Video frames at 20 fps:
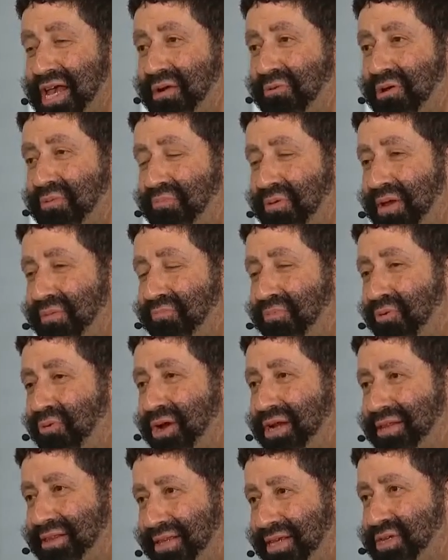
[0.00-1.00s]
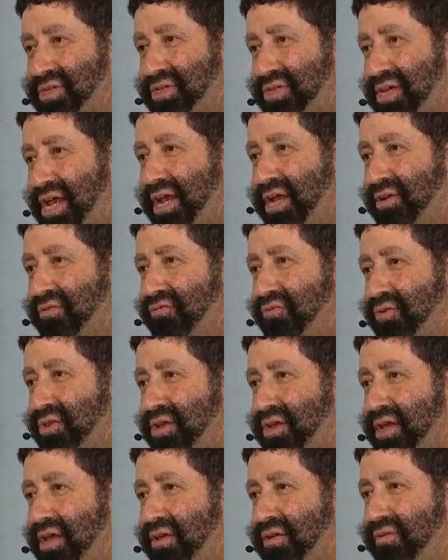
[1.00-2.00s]
it would pinpoint this date for
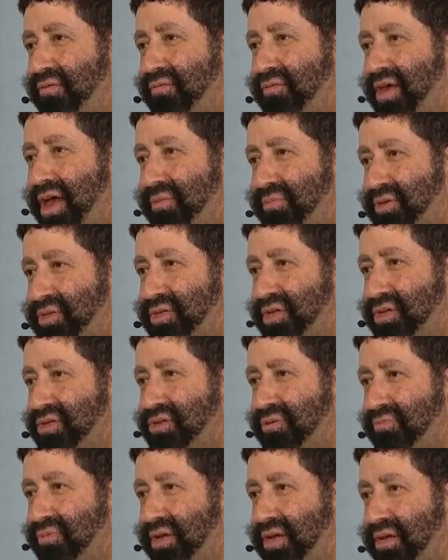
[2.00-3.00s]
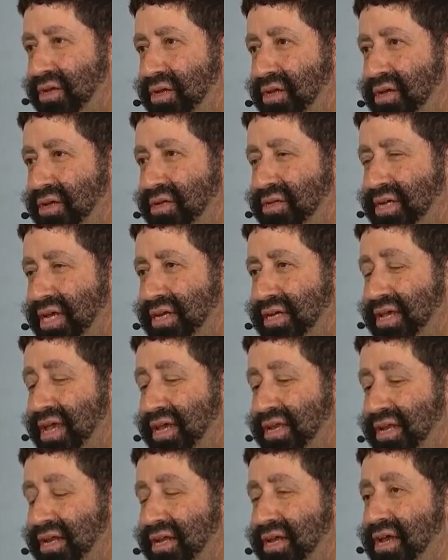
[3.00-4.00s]
the embassy to be
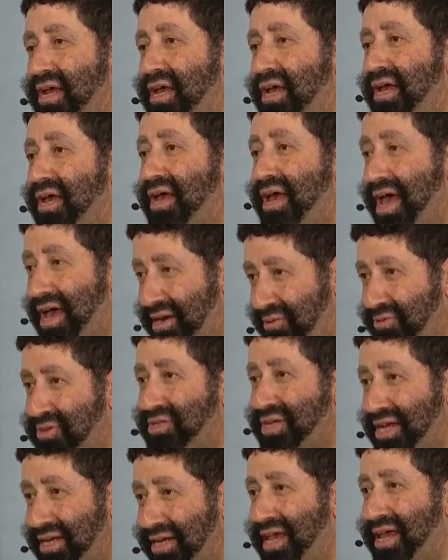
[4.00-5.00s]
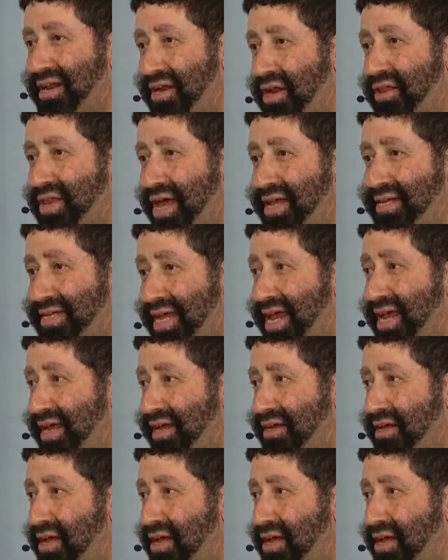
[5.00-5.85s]
dedicated, and it was dedicated on that date.